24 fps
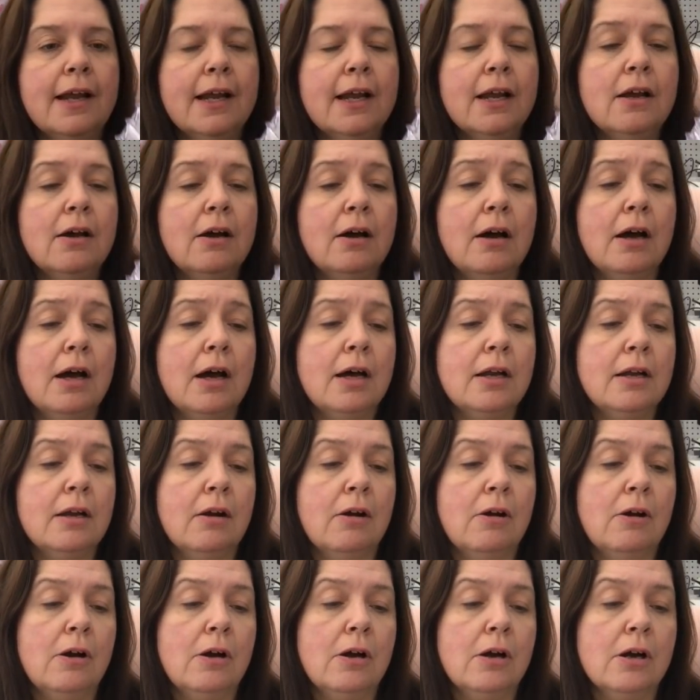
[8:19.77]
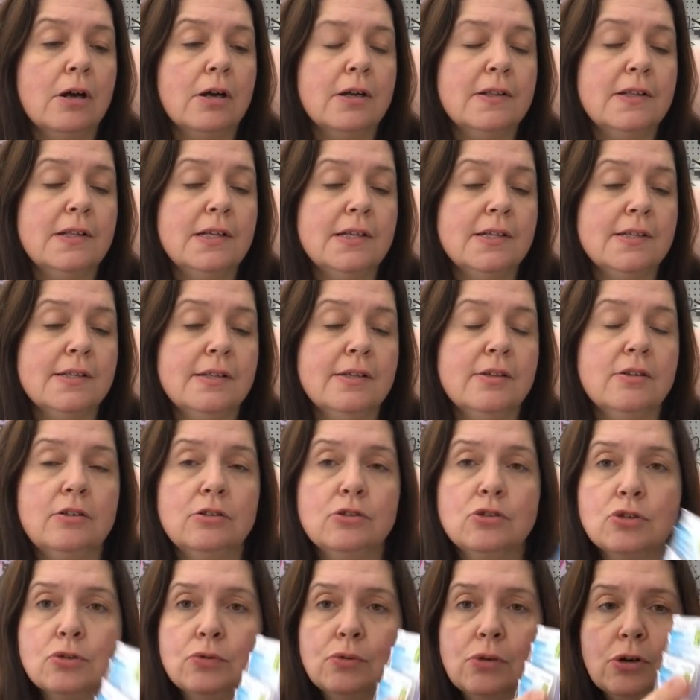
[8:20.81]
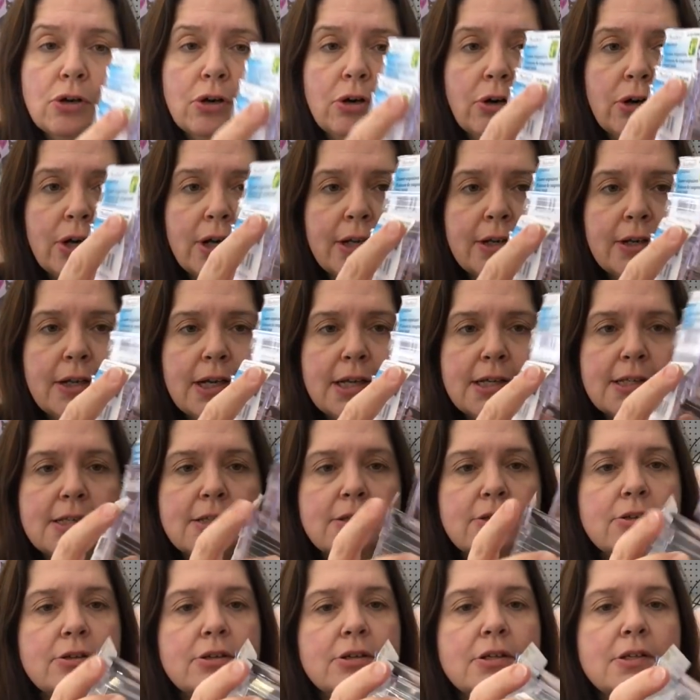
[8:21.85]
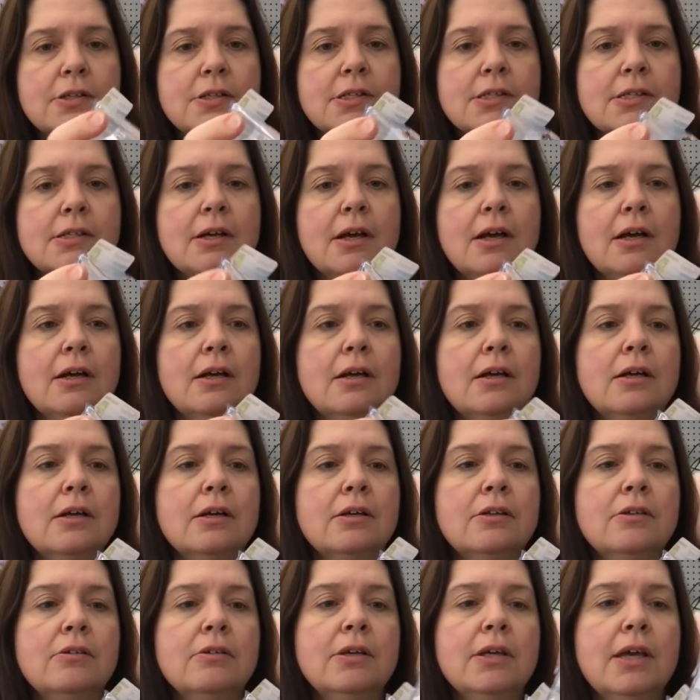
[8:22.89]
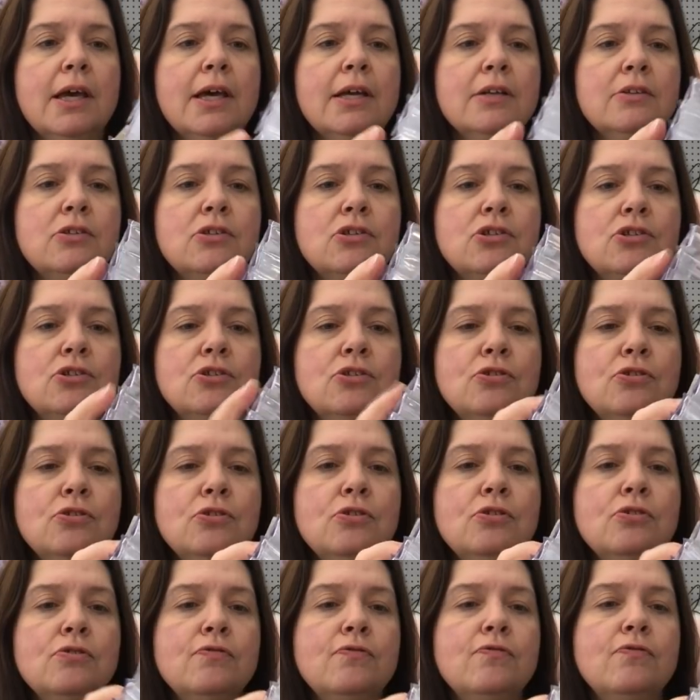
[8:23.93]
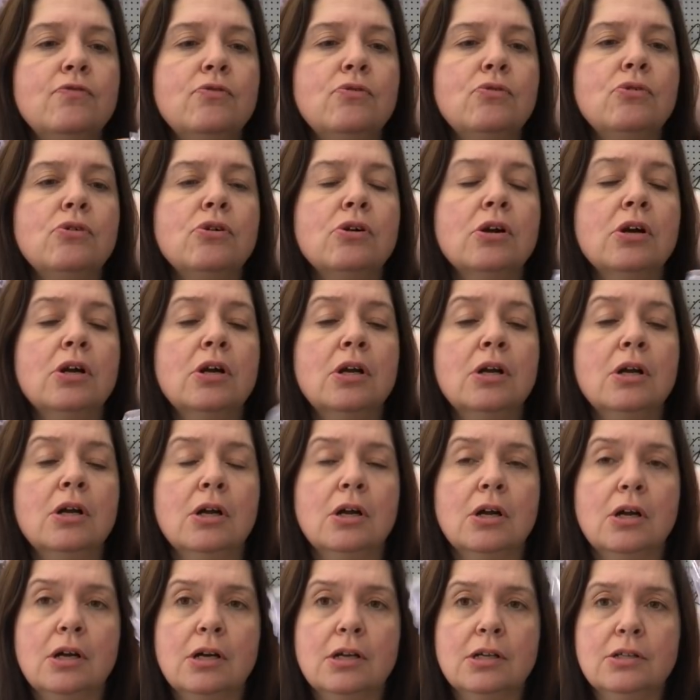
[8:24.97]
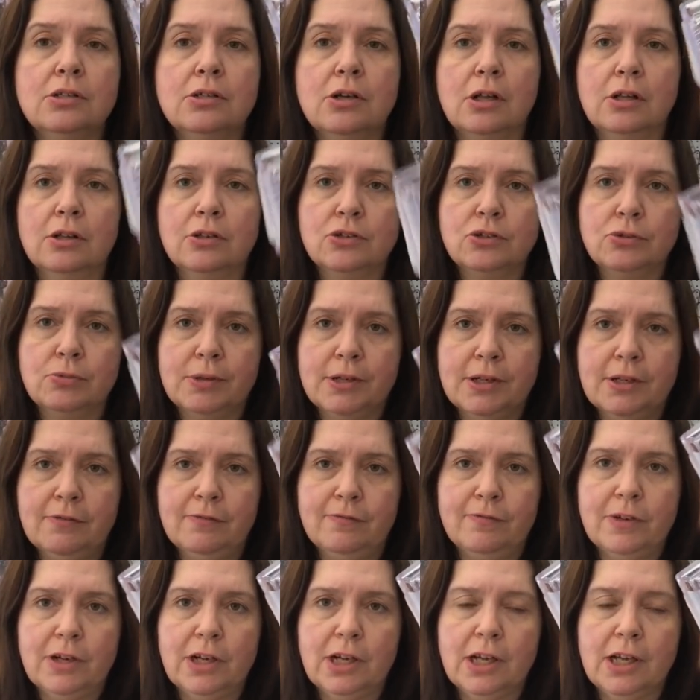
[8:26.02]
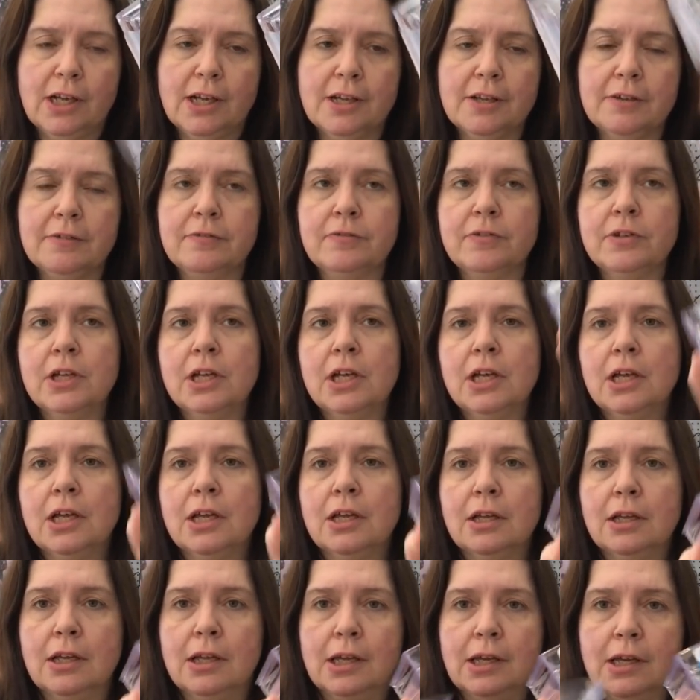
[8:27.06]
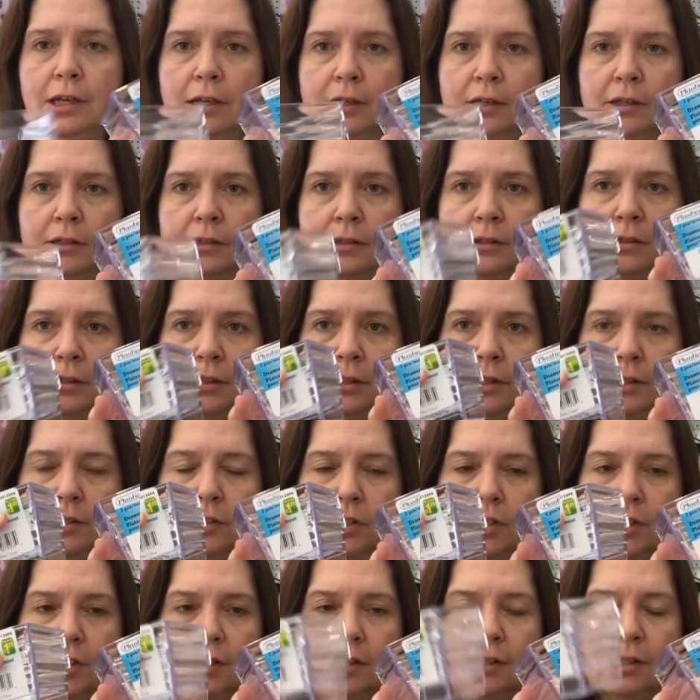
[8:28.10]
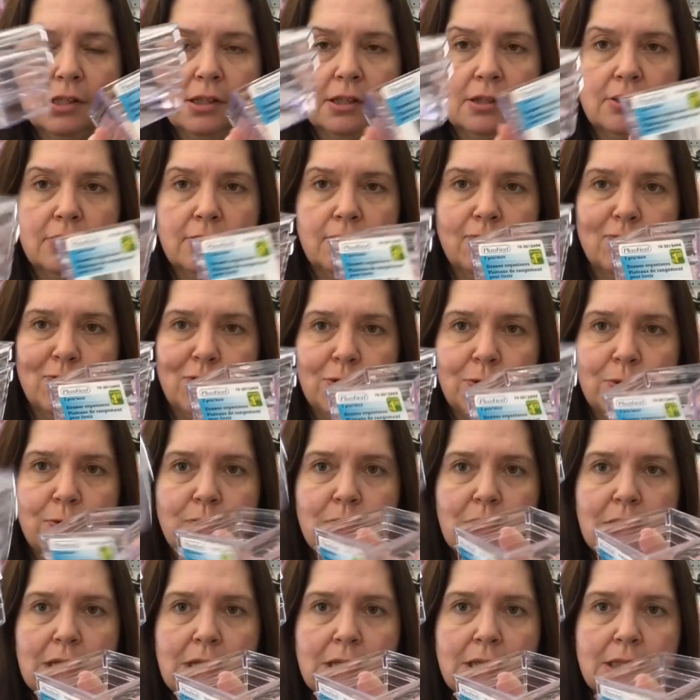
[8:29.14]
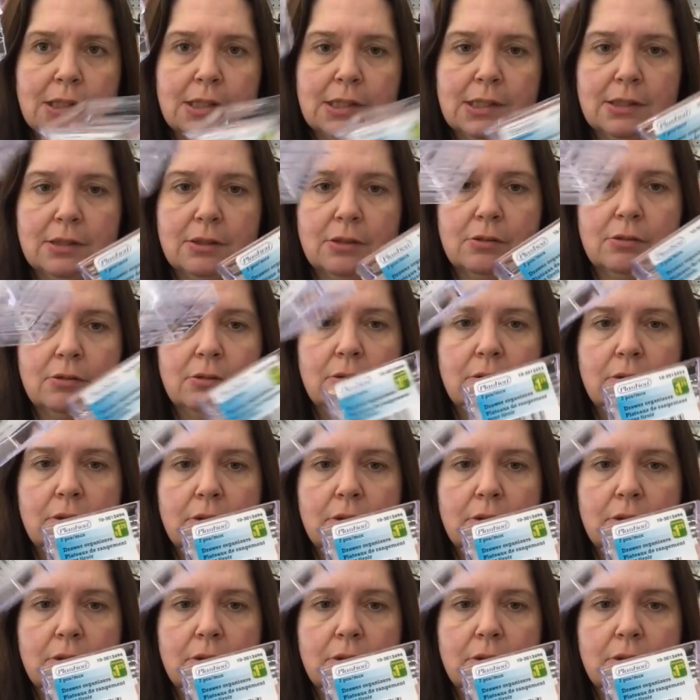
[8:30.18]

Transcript: I got are these little drawer organizers. You get 2 for $1.25, and I just needed a few of these, so